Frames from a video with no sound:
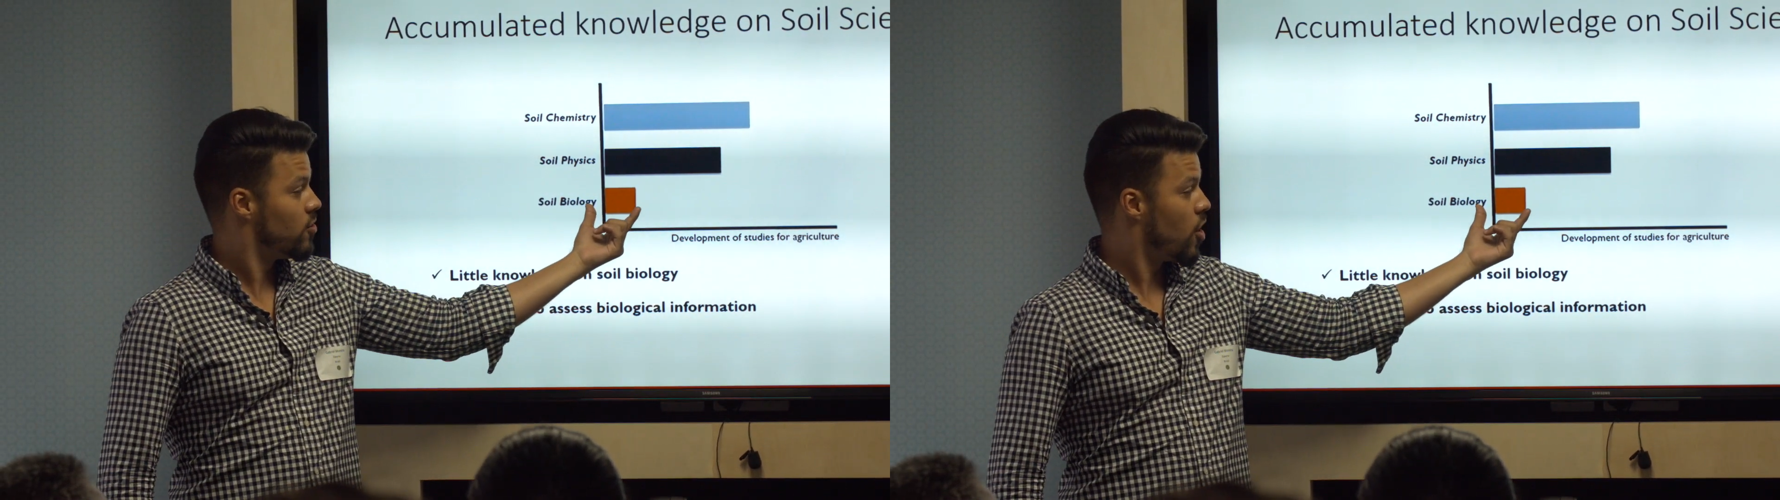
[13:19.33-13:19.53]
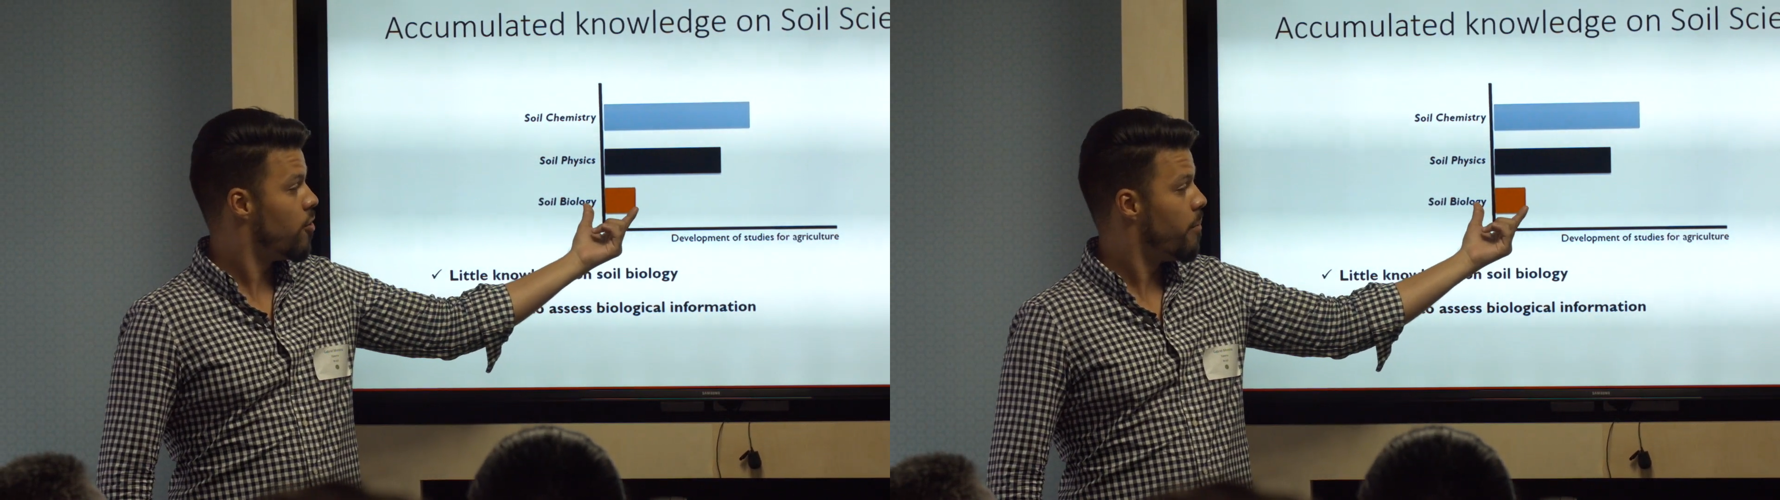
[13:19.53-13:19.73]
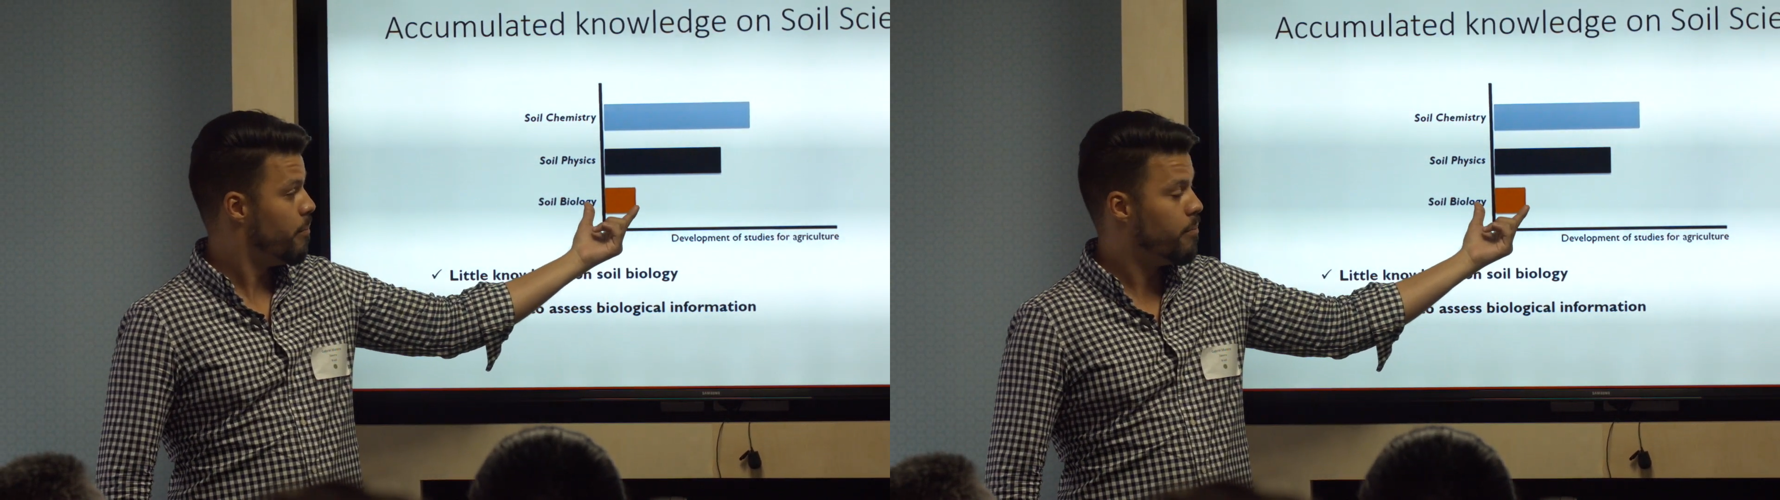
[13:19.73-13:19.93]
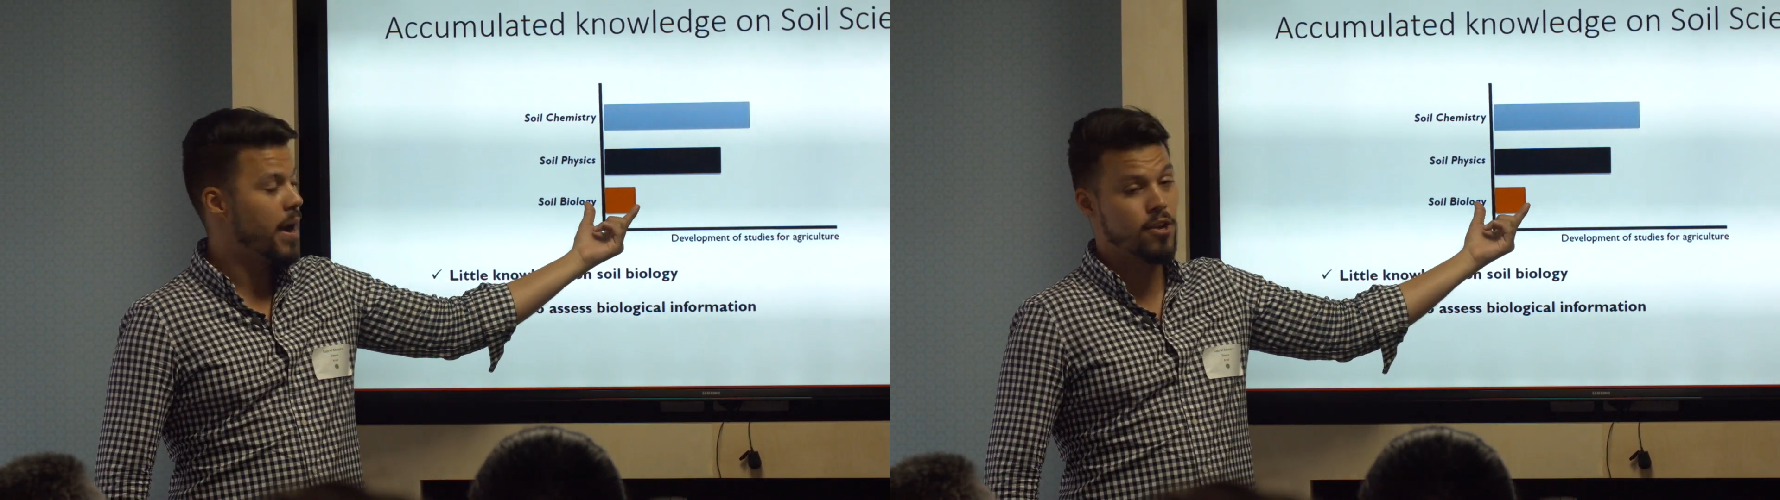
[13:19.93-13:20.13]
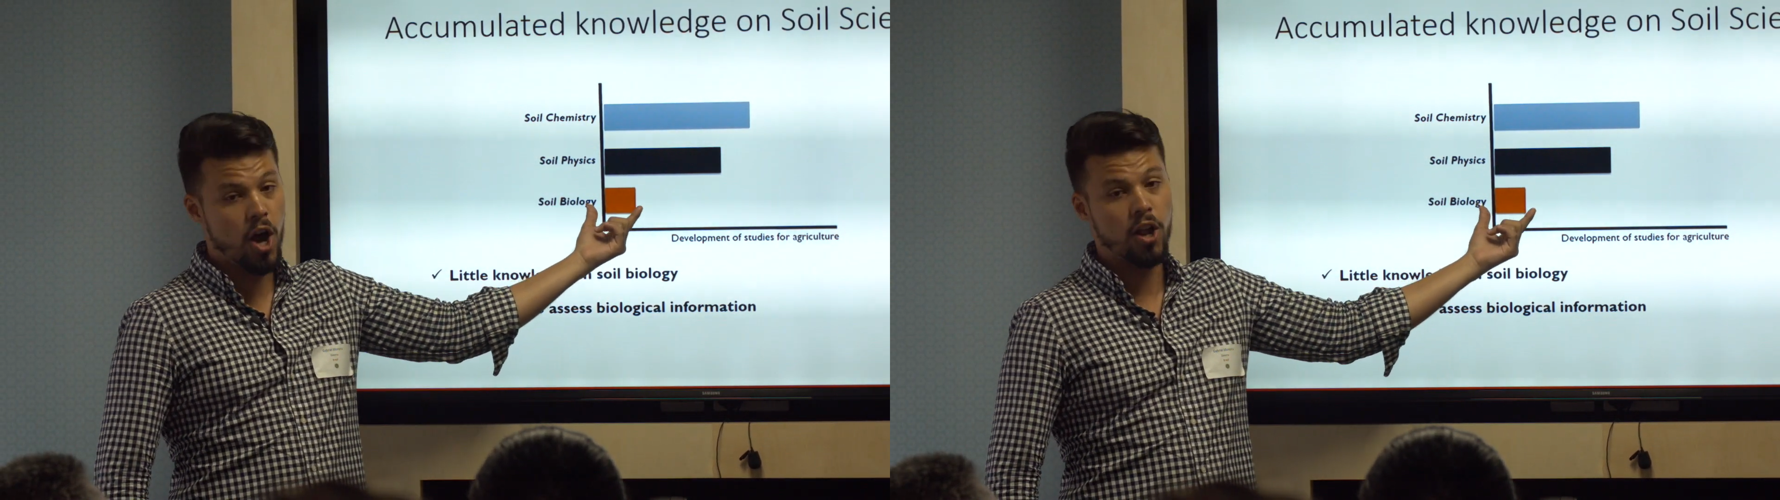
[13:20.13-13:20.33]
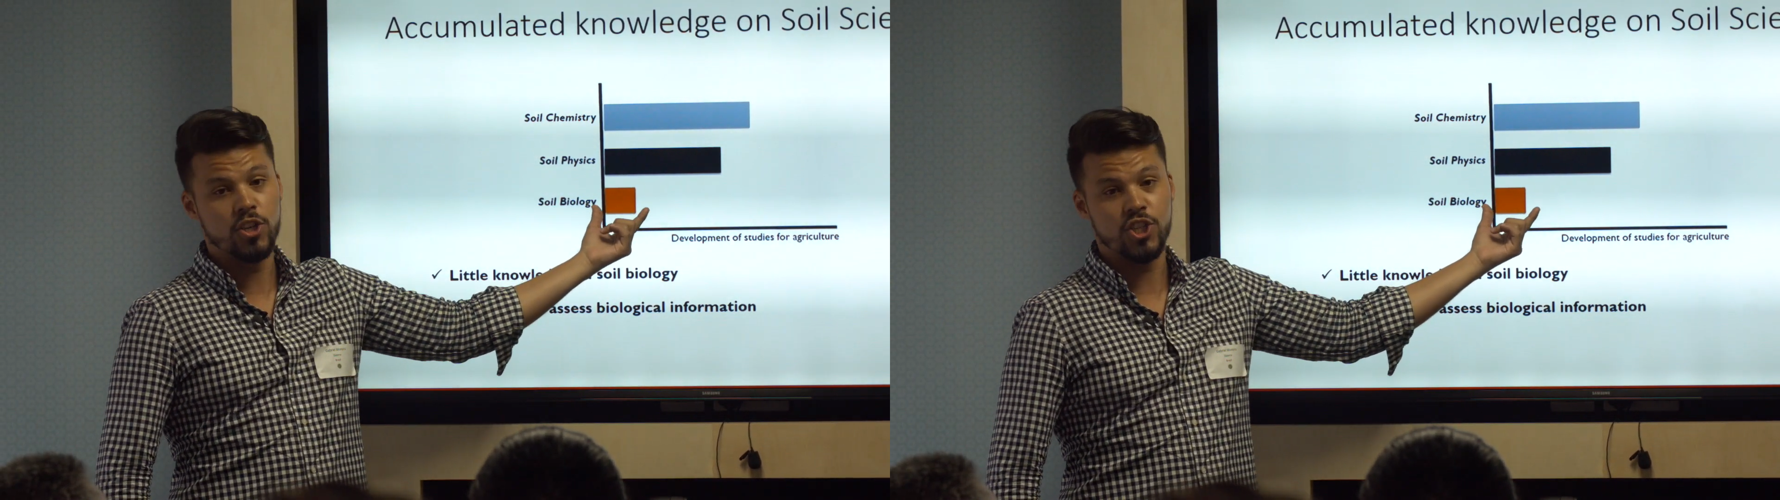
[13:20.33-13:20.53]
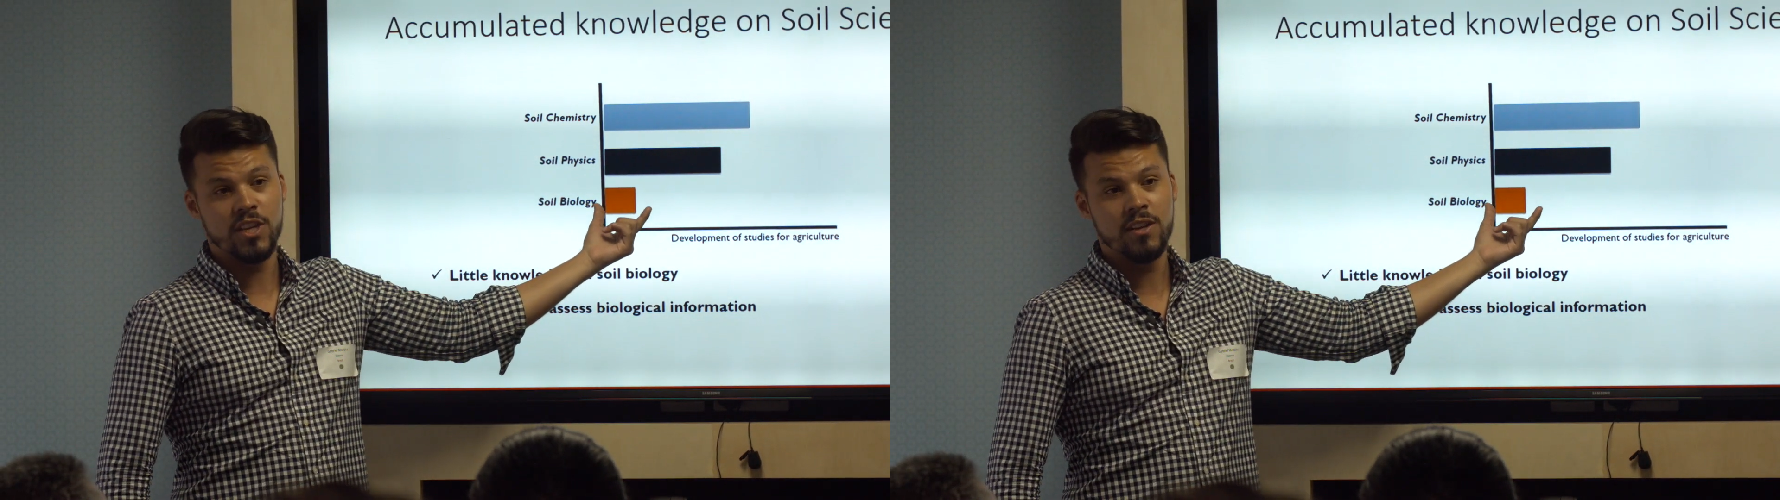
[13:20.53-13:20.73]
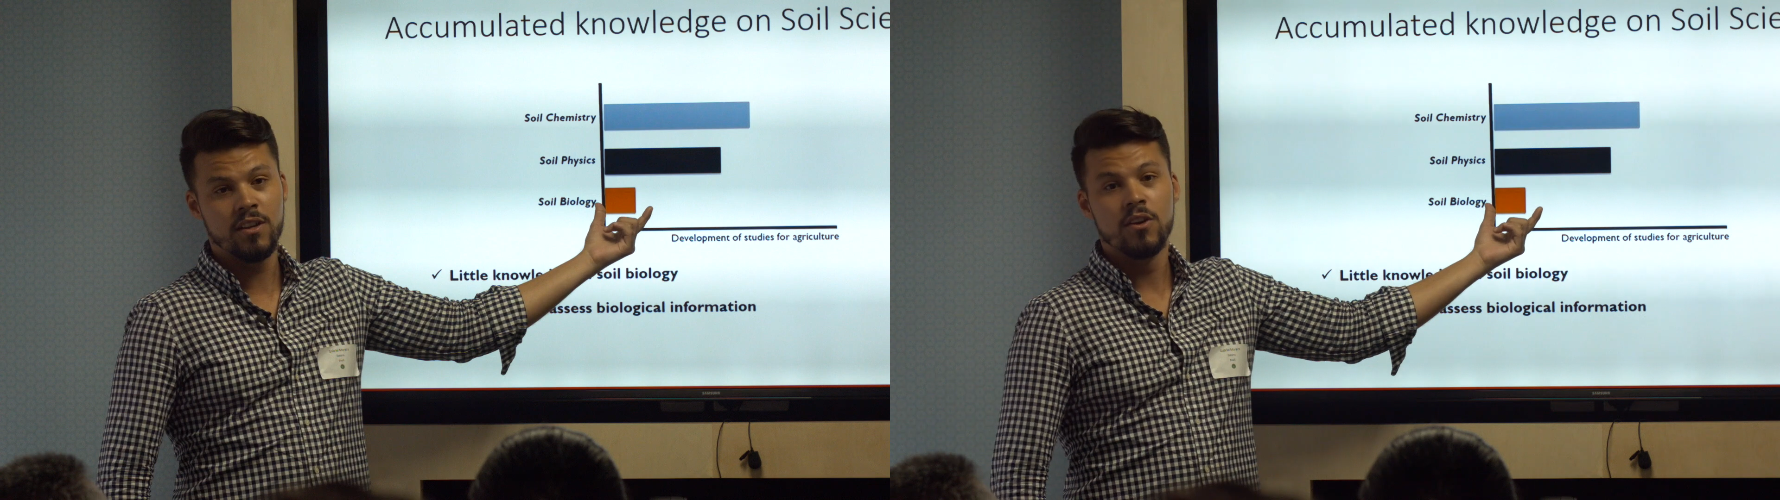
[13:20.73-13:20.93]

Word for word: soil biology,